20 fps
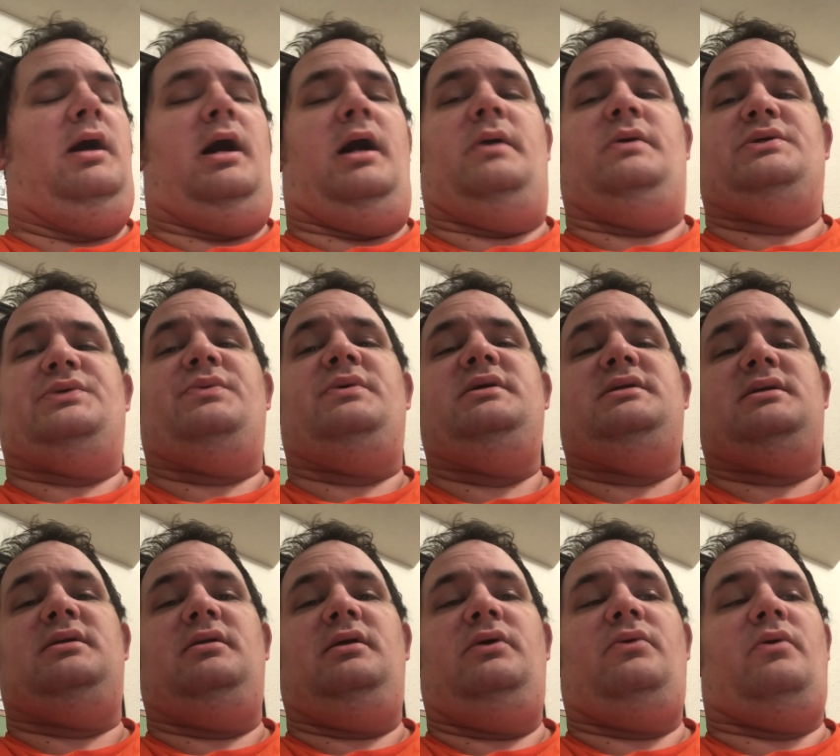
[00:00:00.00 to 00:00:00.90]
I was
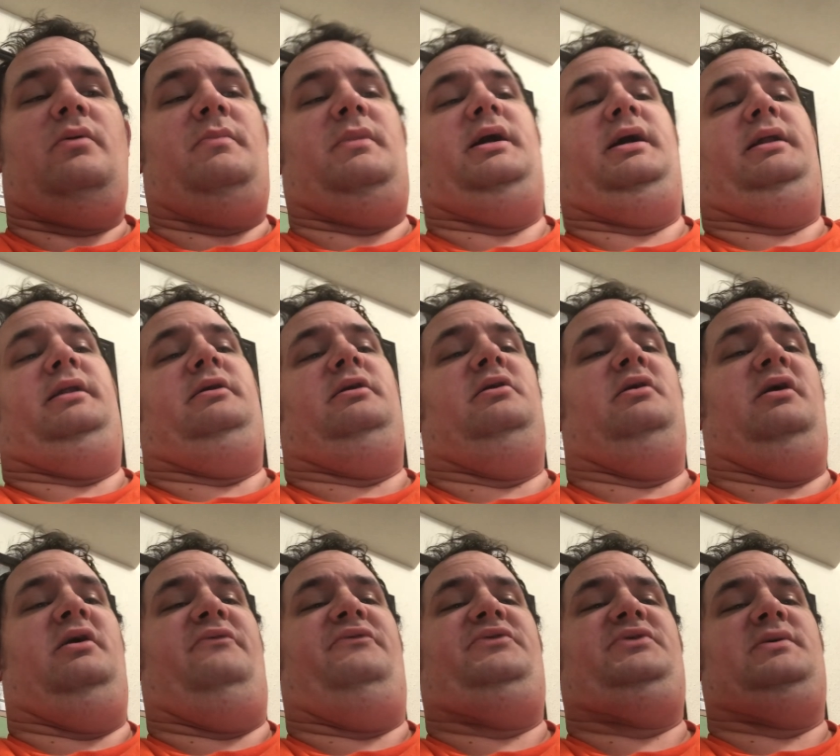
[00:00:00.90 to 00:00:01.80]
recently reminded
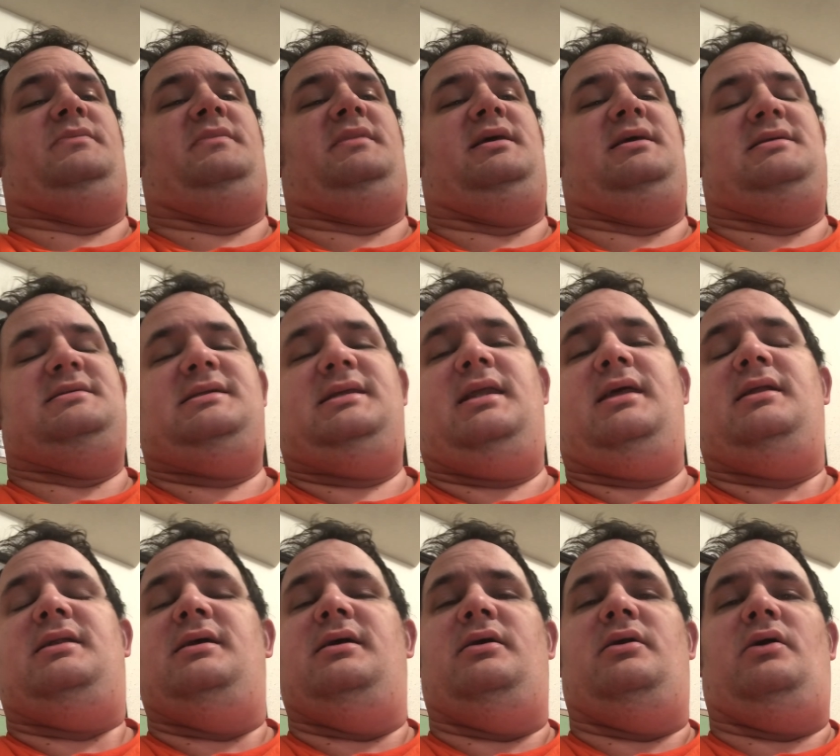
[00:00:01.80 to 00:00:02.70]
of some things that I
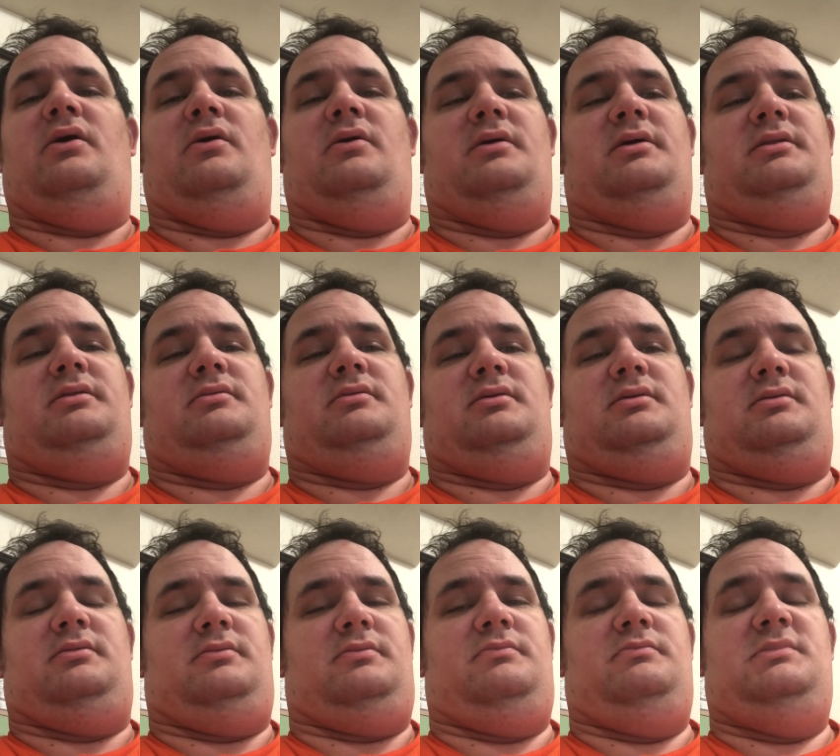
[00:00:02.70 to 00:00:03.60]
did on
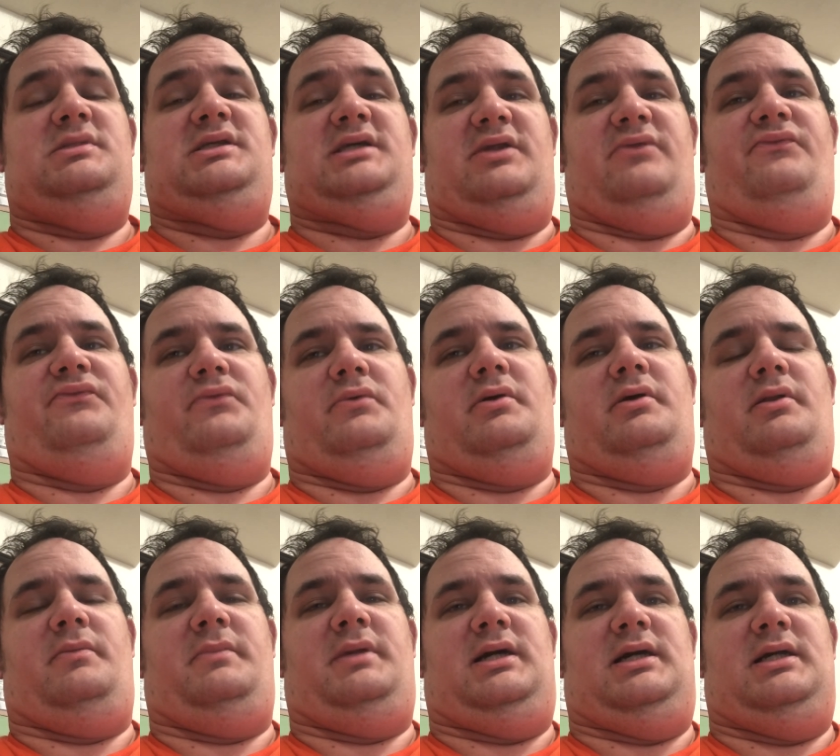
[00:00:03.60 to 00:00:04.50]
the
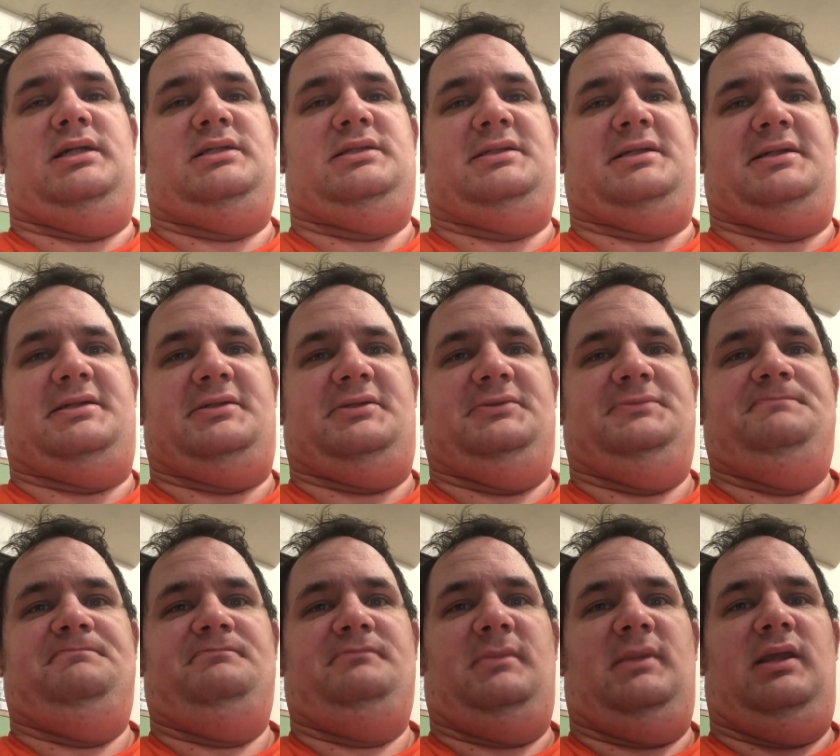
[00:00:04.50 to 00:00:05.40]
Tinfoil Matt channel,
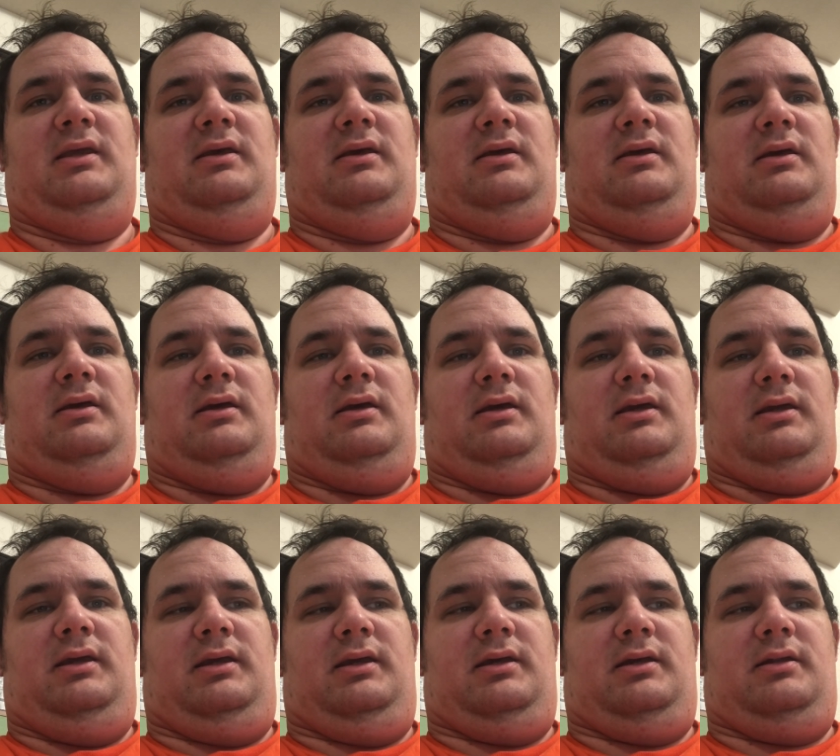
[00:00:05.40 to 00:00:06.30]

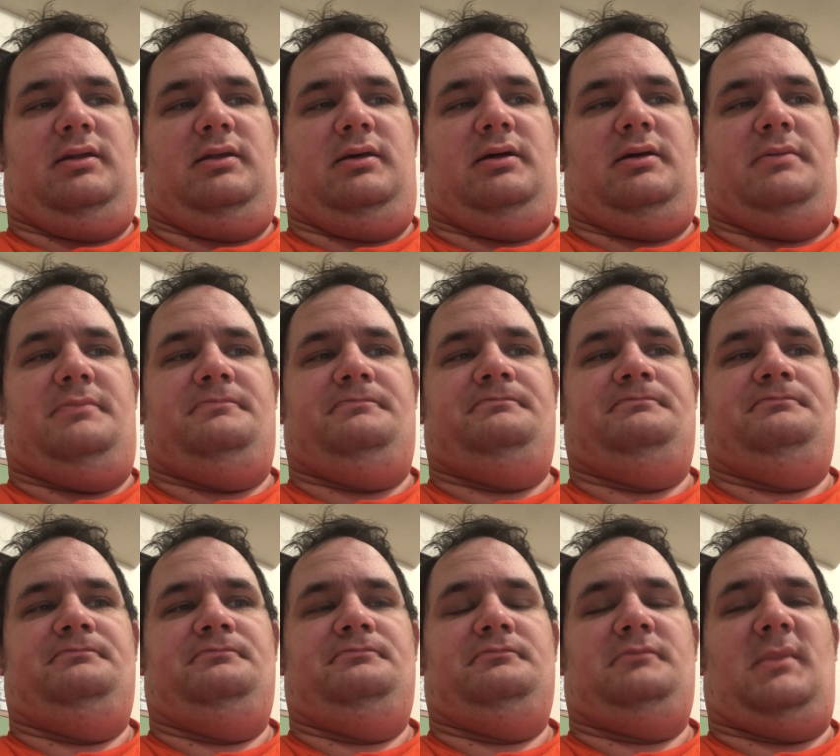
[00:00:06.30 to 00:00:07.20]
and
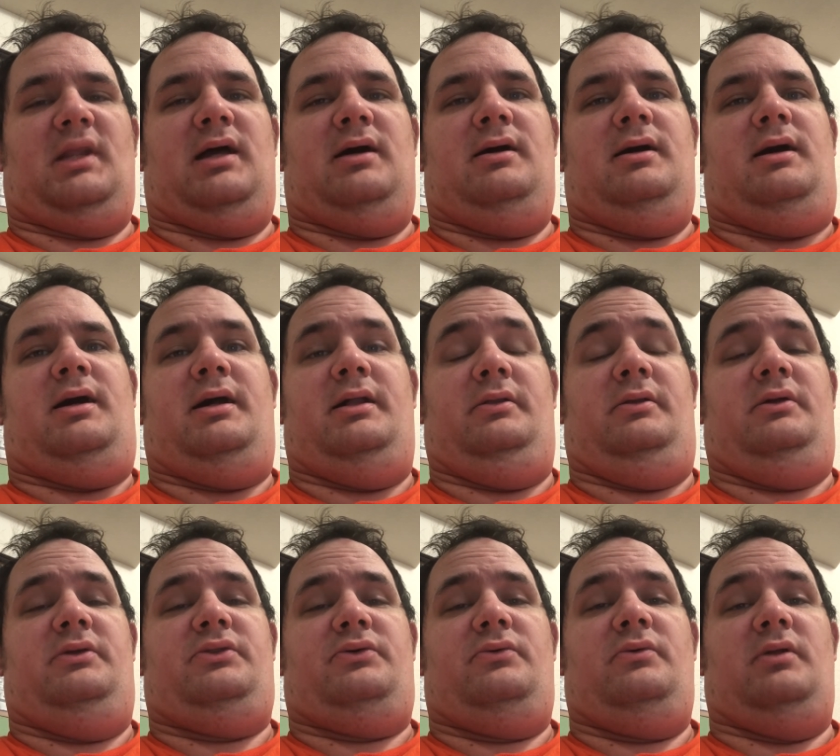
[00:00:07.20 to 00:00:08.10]
I
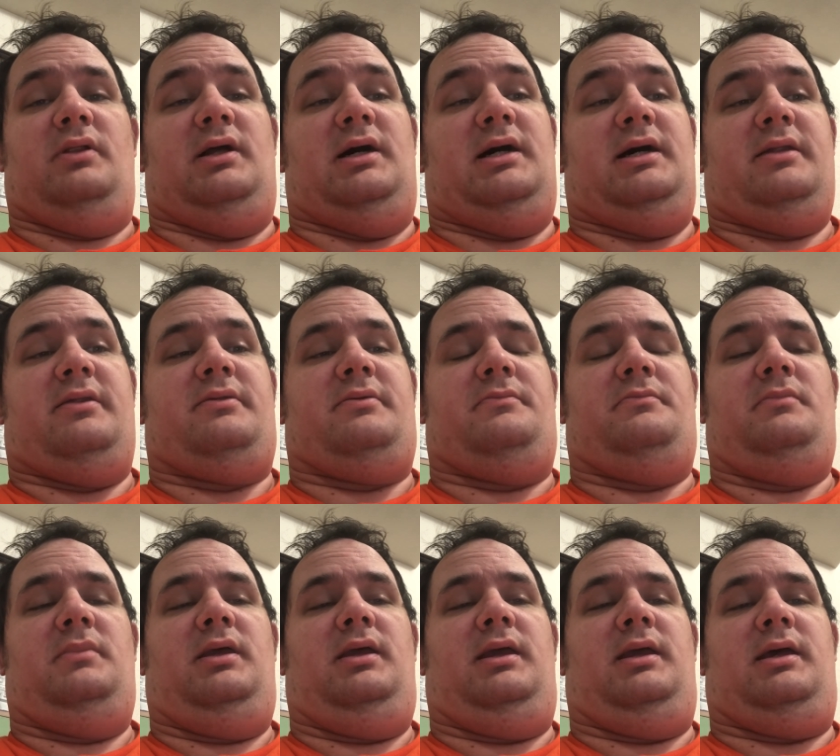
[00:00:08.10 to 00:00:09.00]
looked through a lot of them,
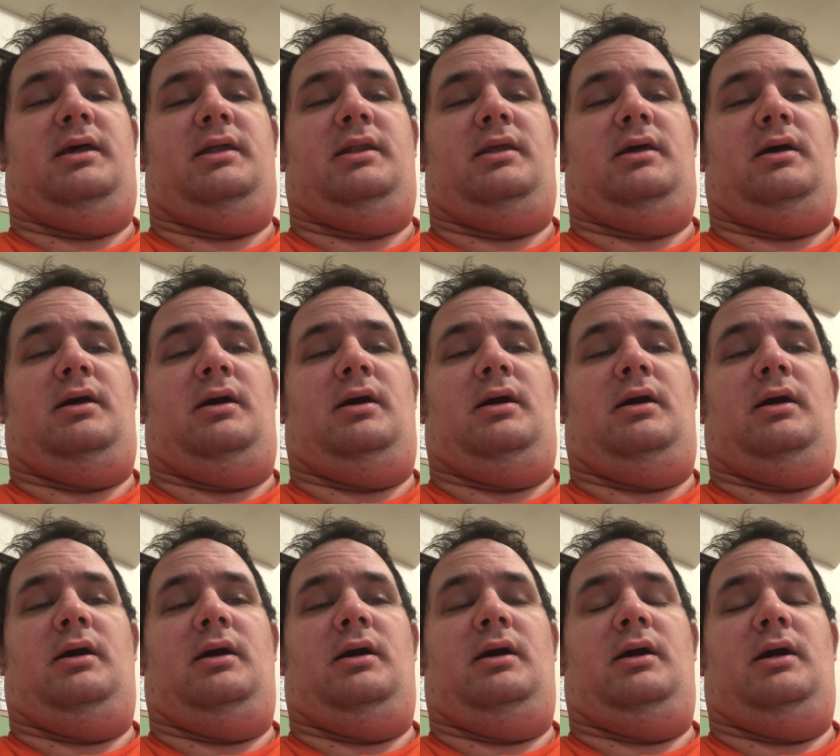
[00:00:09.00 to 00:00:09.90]
and
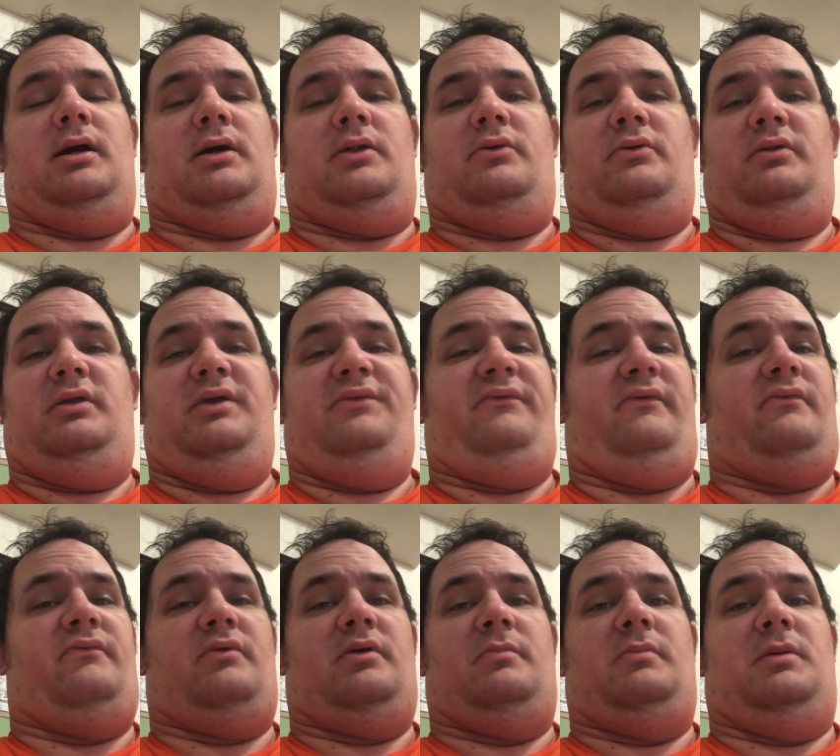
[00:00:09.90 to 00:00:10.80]
I don't even
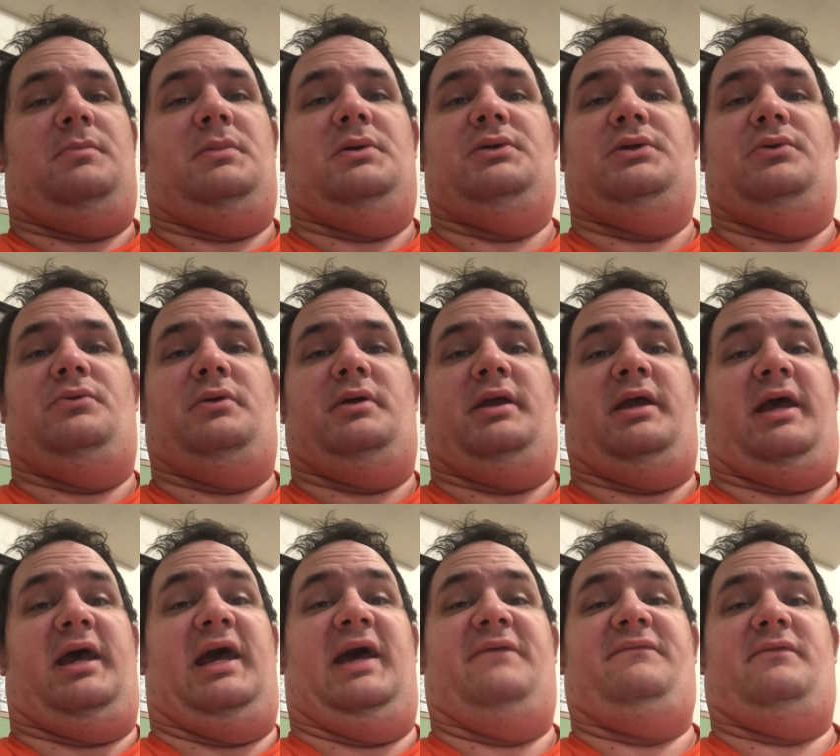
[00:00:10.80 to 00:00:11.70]
remember doing
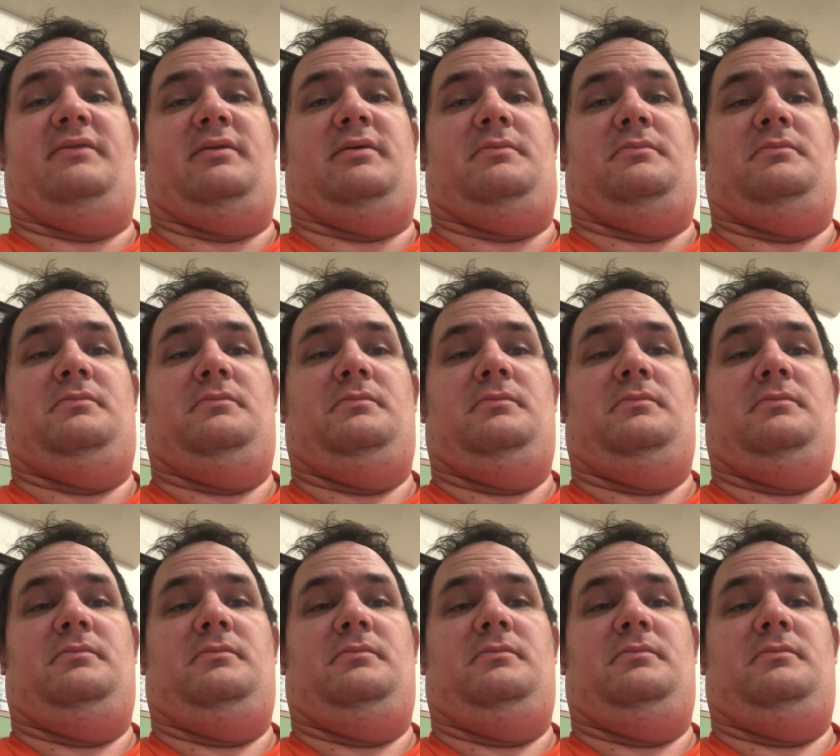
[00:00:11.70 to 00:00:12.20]
half of them.